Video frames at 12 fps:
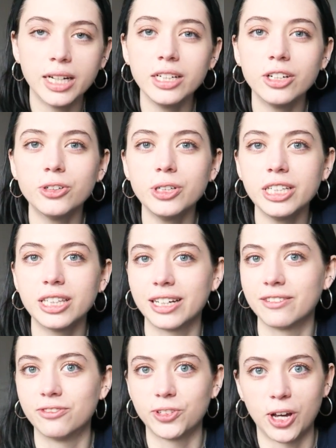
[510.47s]
I know in
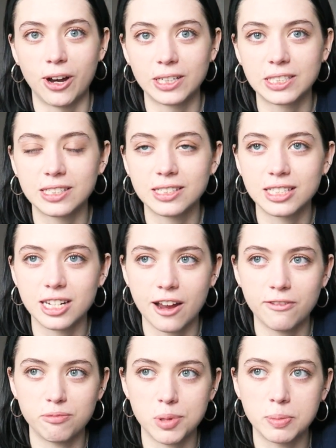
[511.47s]
like vlogs and stuff,